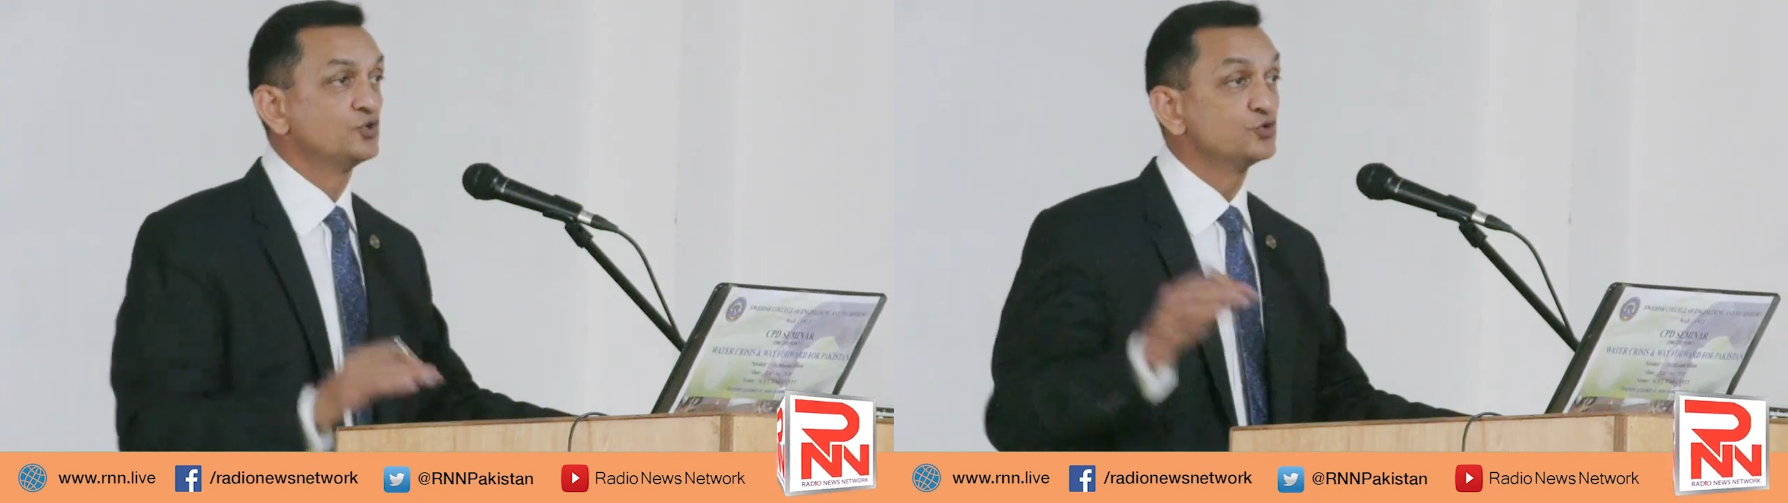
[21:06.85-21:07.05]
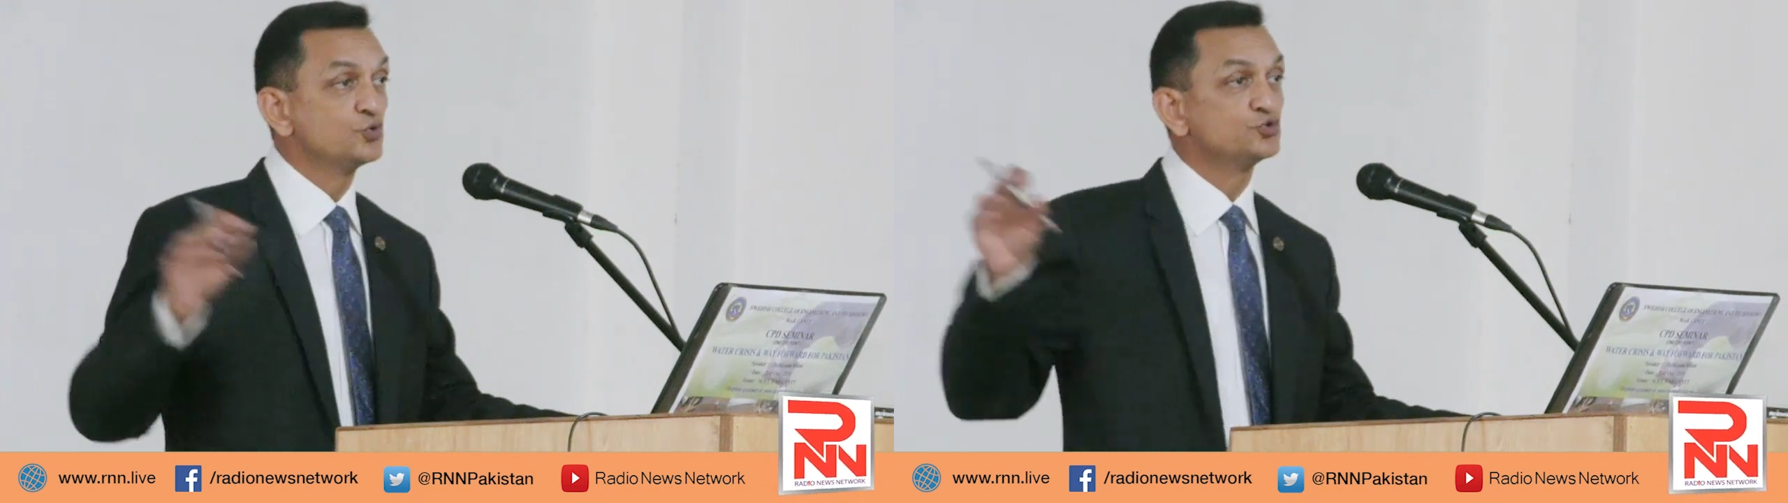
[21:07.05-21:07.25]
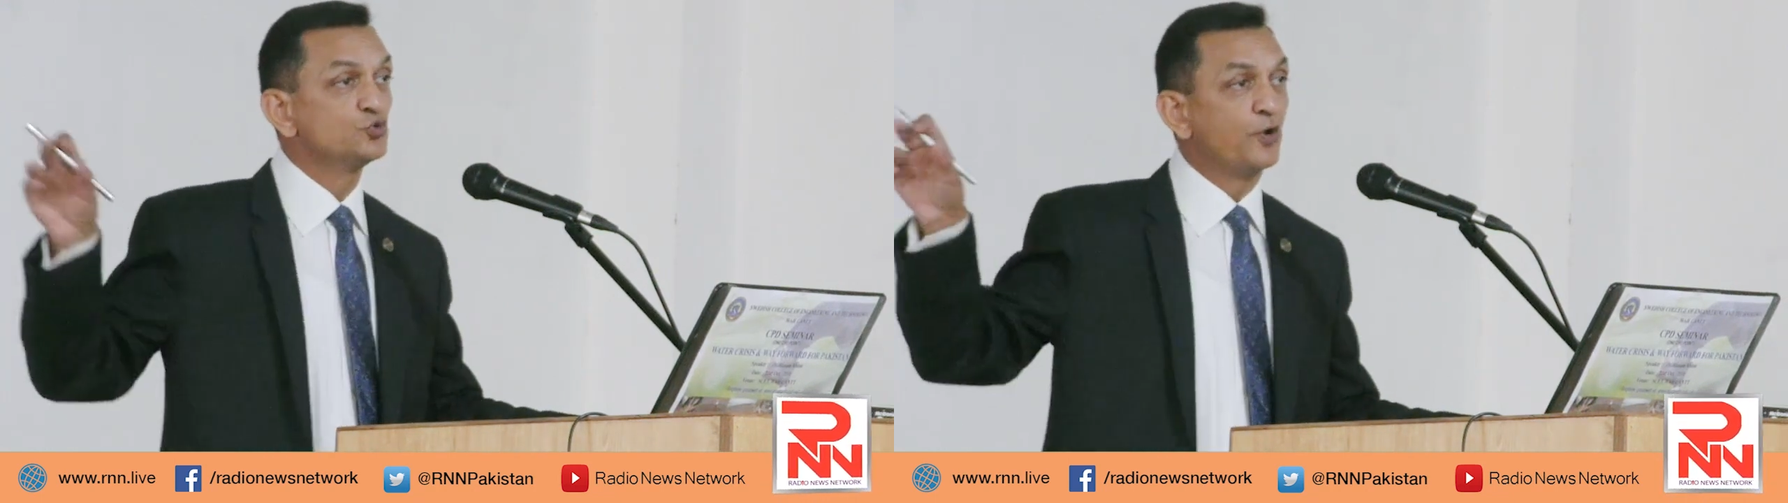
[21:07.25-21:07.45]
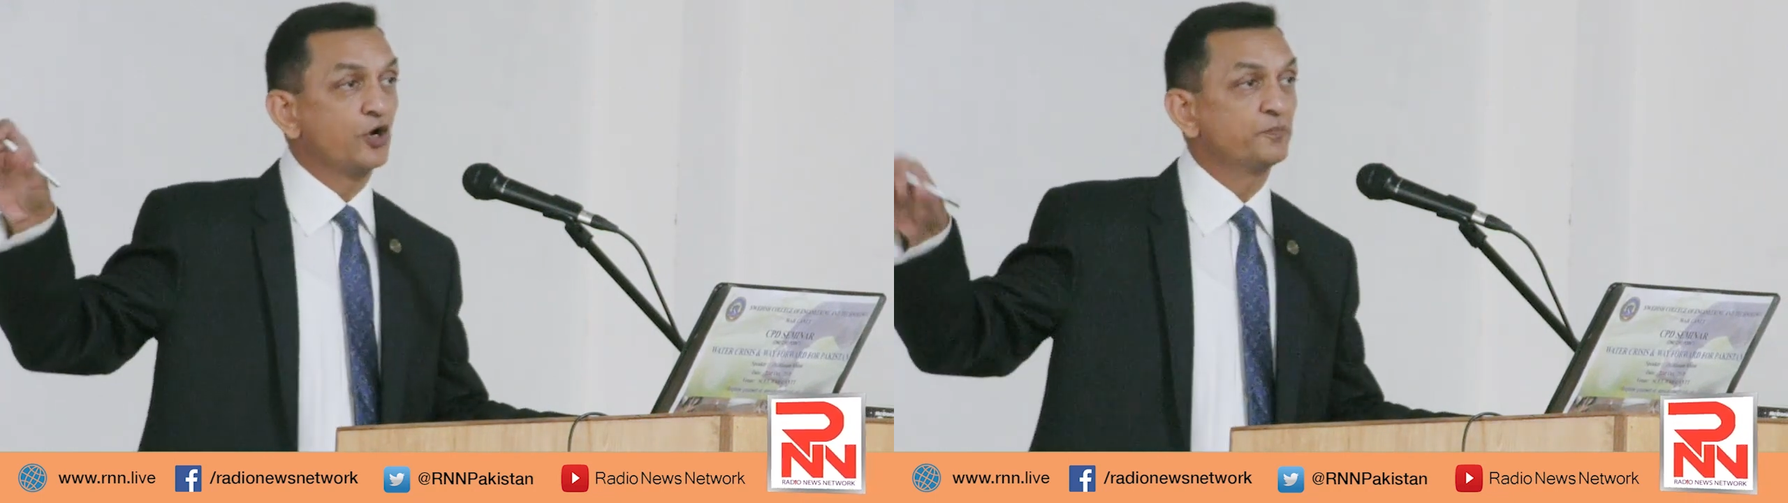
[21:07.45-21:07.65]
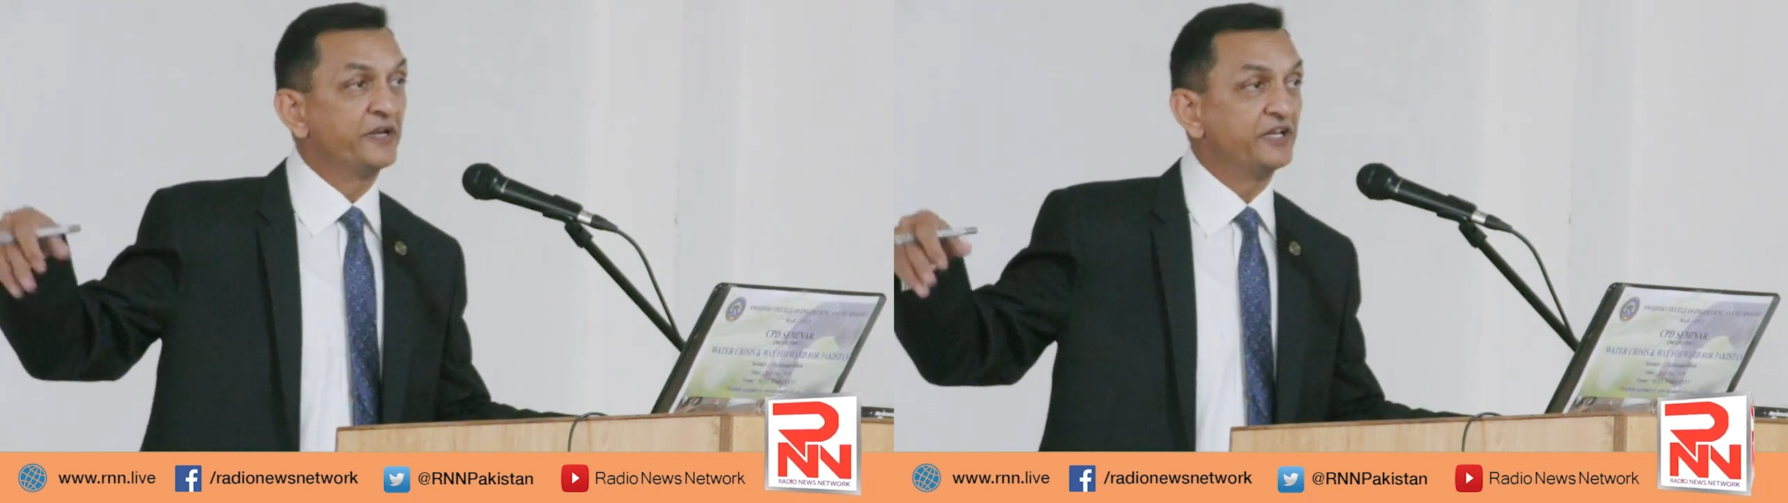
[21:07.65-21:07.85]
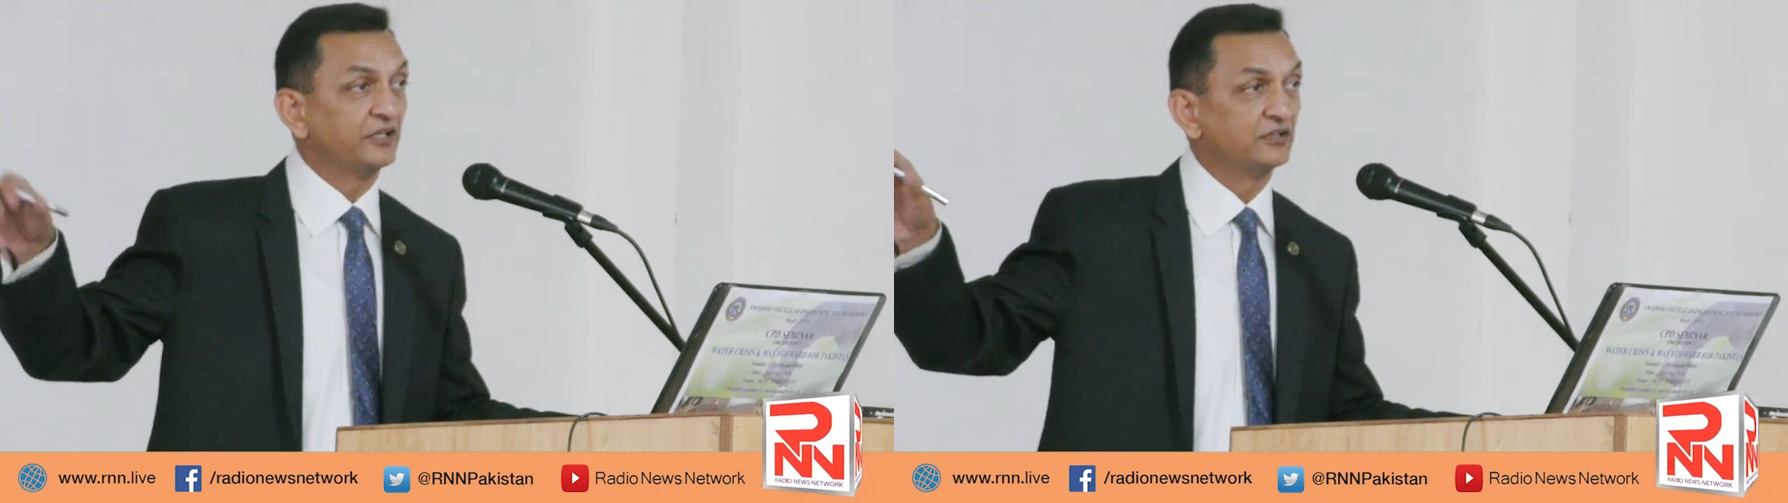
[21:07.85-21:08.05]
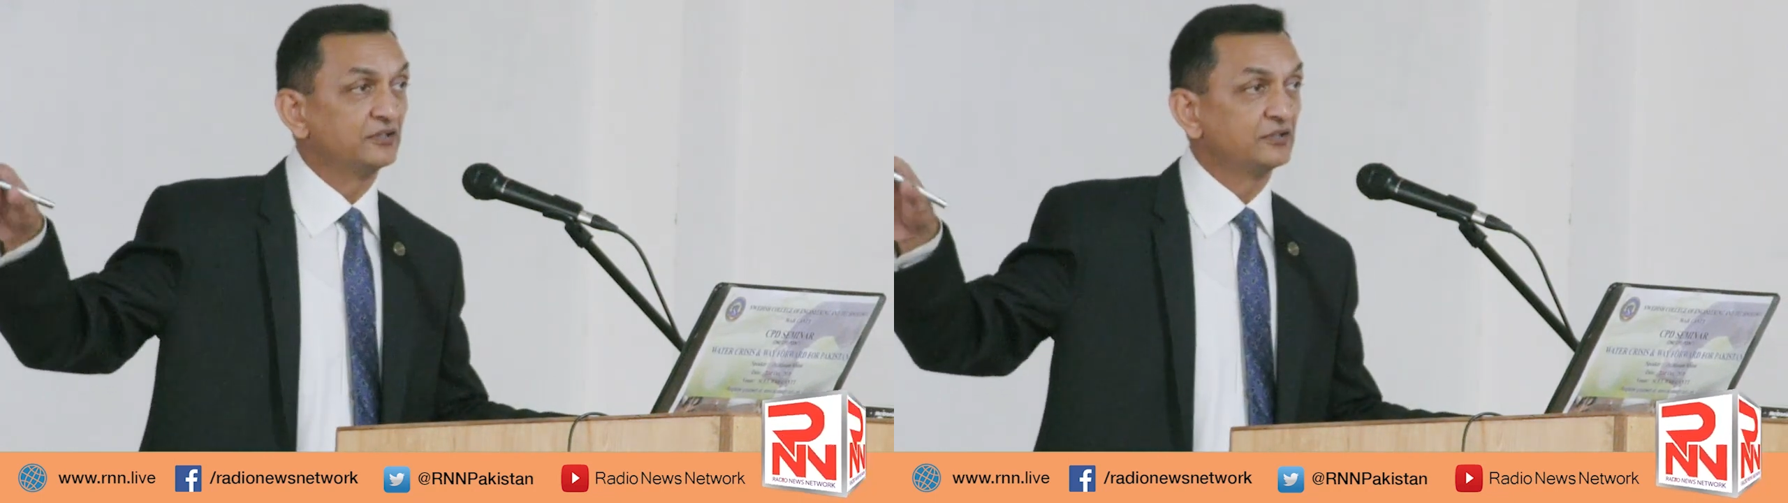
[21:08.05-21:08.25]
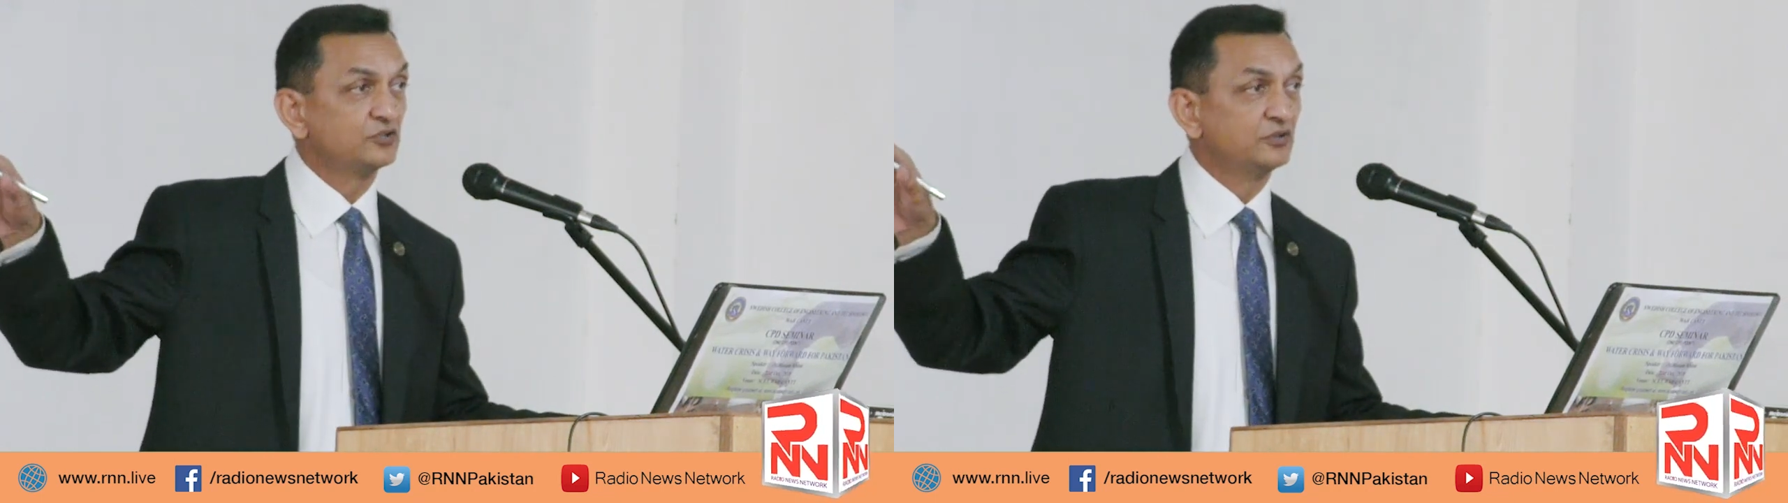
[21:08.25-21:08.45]
You borrowed
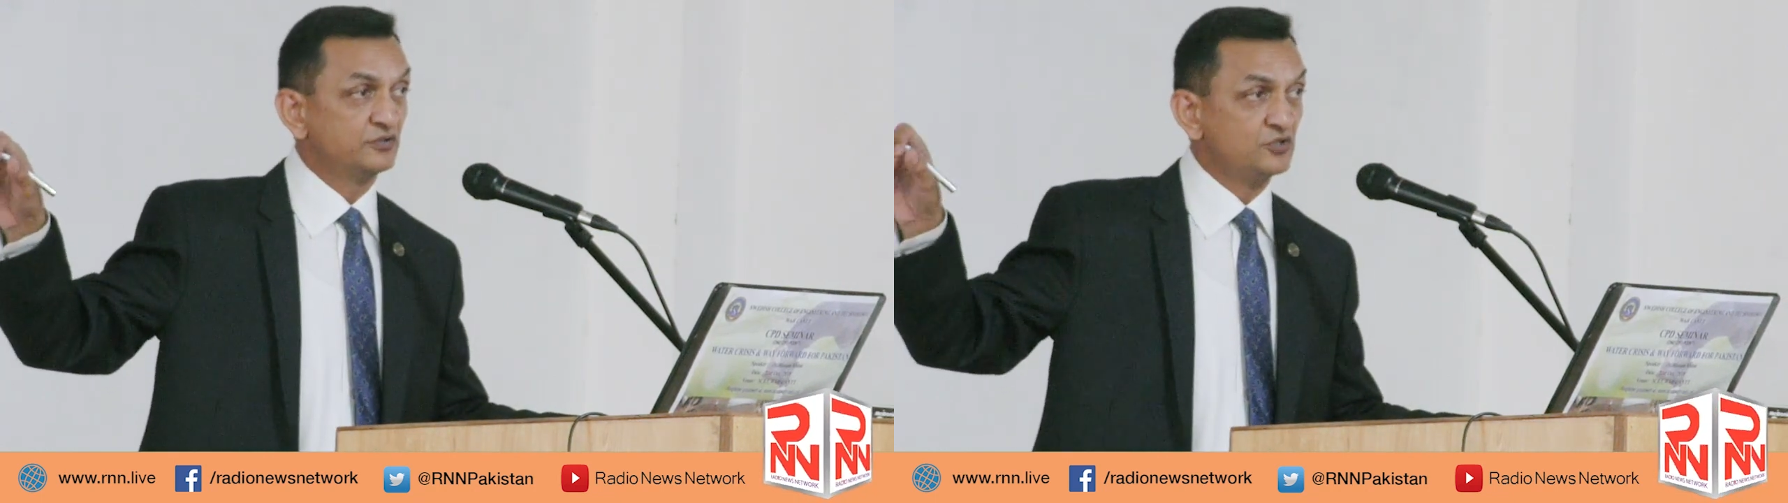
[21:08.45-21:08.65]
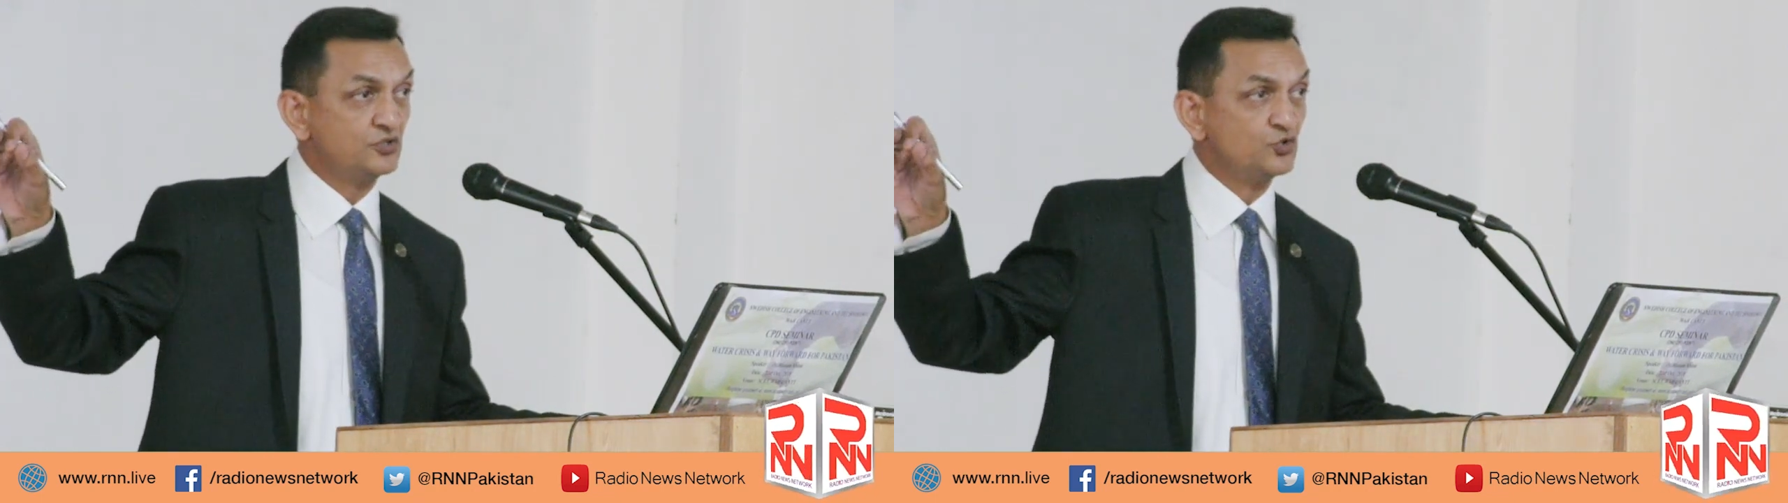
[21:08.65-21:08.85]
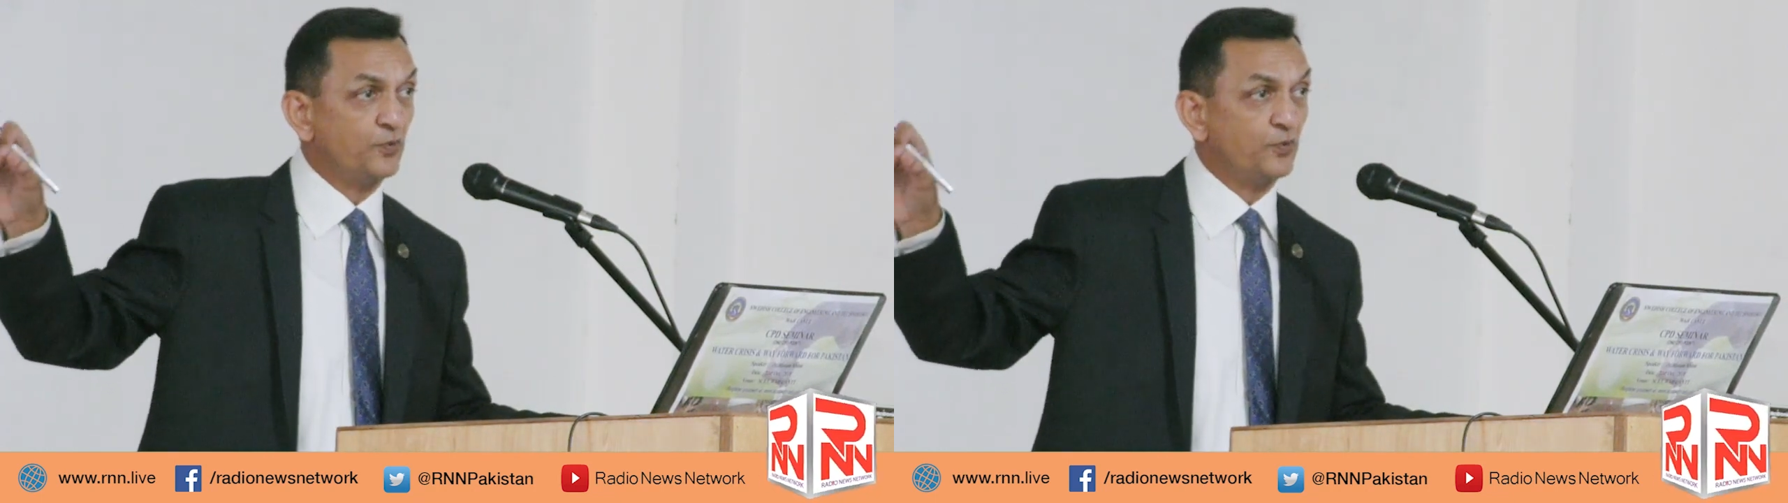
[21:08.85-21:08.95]
money.